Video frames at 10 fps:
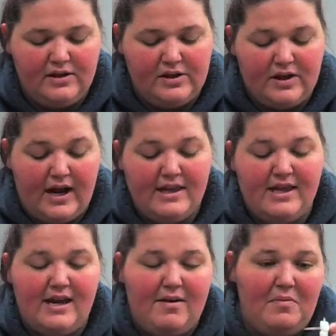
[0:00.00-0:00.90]
So I
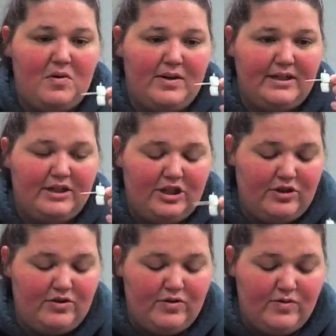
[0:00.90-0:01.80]
think I'm going
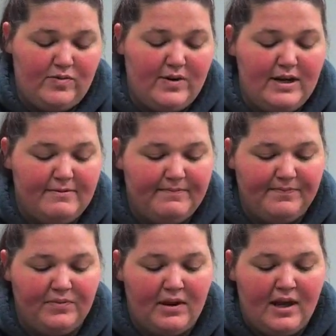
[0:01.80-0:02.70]
to,
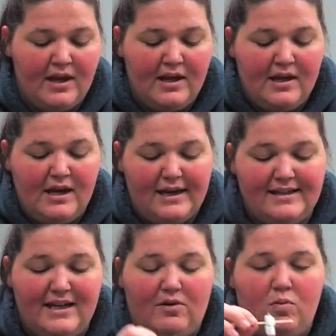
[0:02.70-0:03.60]
I
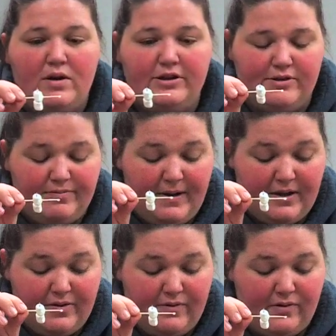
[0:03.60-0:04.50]
stuck 1
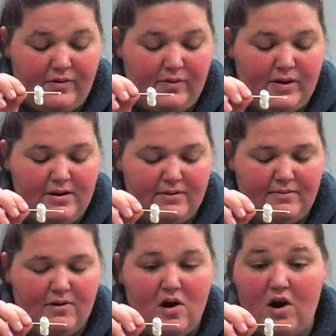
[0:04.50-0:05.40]
toothpick through
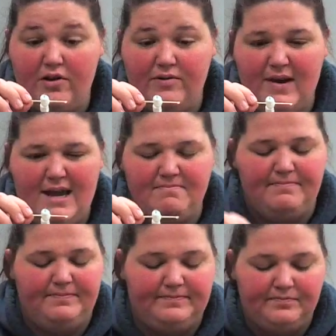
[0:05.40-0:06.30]
all the way,
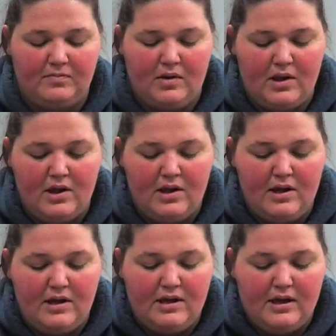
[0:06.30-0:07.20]

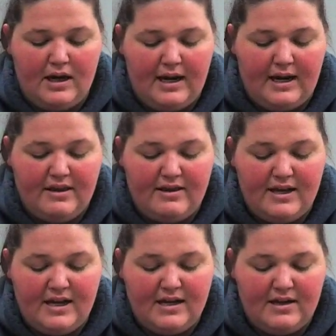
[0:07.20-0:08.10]
and I
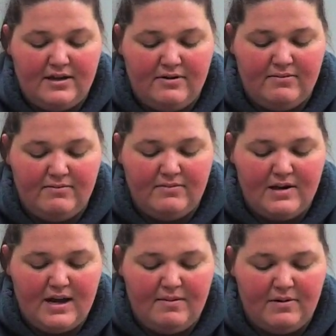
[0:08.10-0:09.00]
think
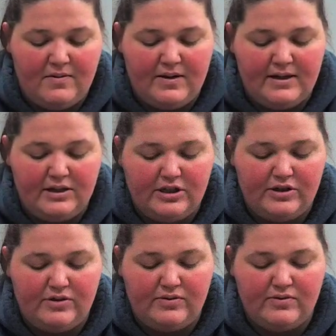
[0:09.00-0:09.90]
I'm going
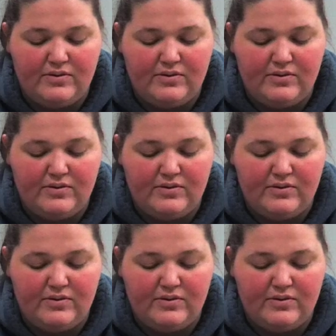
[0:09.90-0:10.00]
to,